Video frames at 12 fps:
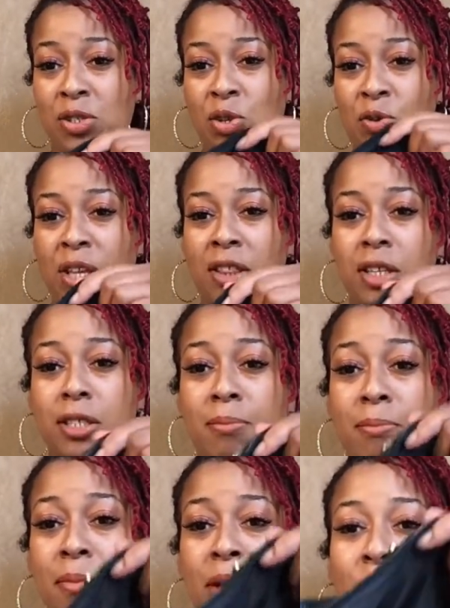So in this
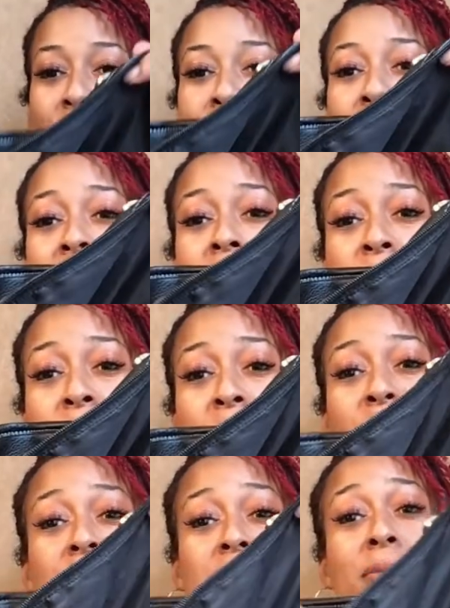middle part where
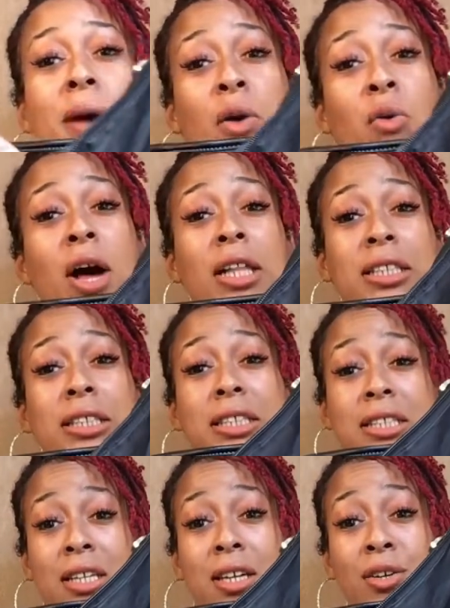you see my wallet
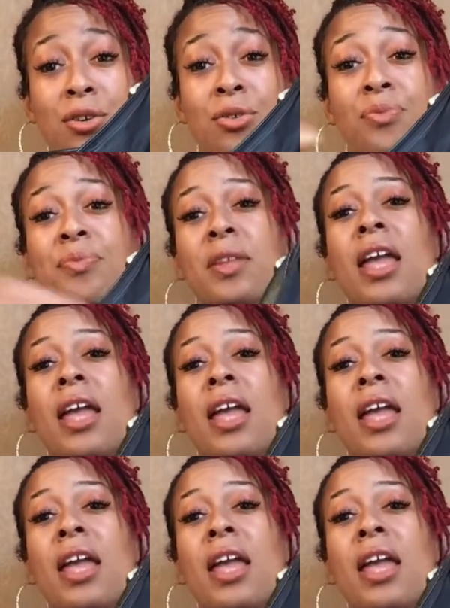still,